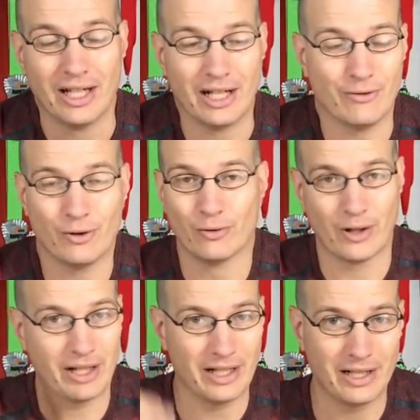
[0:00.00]
and if you've
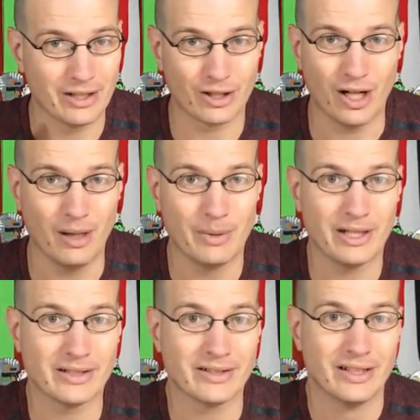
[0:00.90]
read any of the
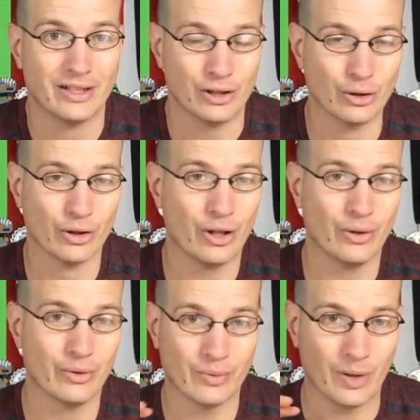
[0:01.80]
comments, you'll
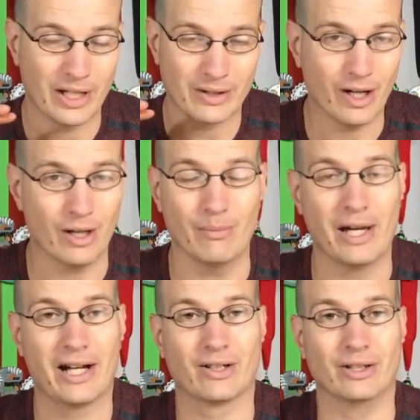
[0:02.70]
know
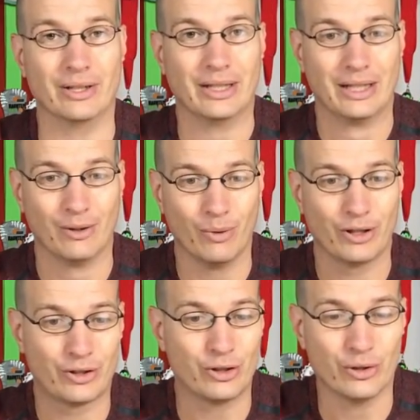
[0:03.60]
automatically
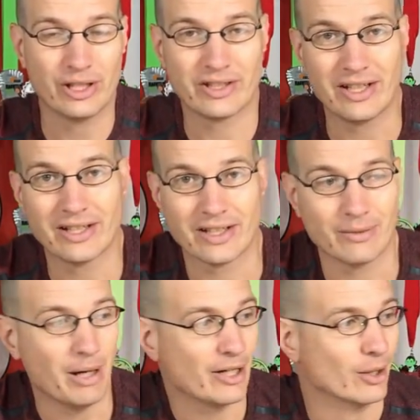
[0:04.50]
what shoe this is
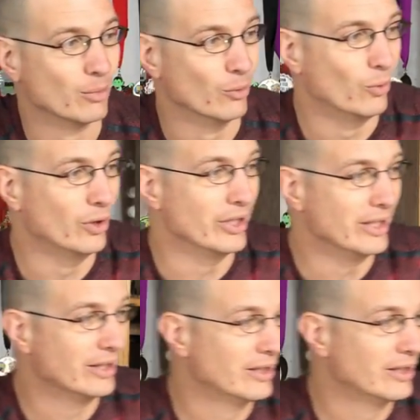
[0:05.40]
as my number one.